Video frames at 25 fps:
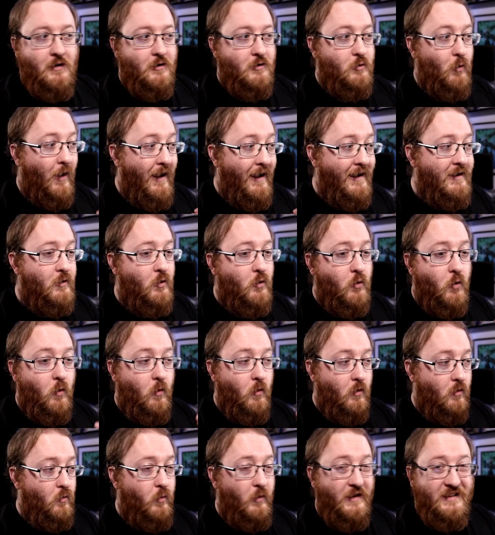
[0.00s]
So I
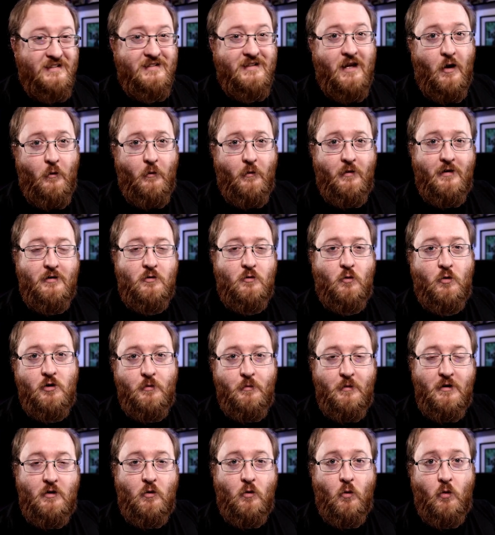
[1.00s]
know which scout is going to
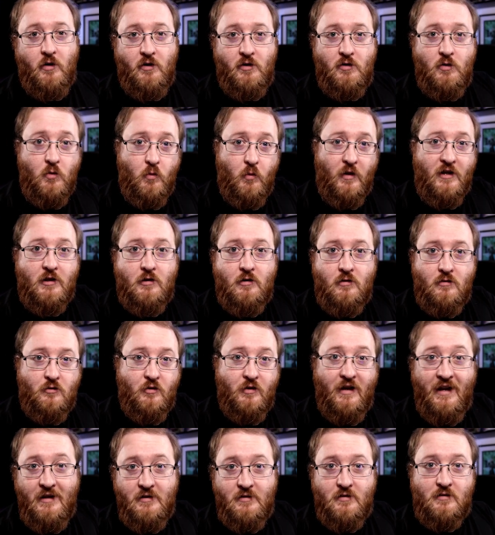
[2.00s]
be going to which
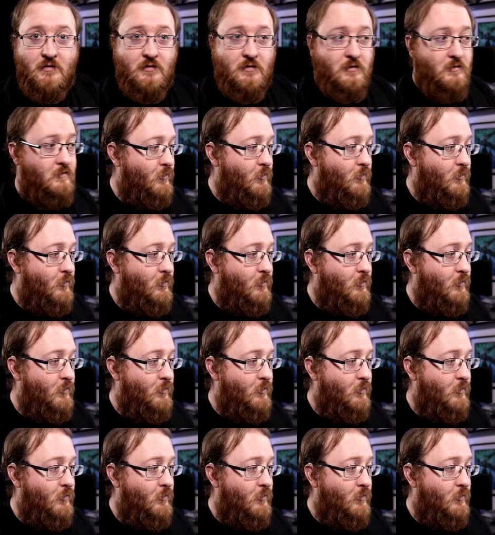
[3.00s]
locations.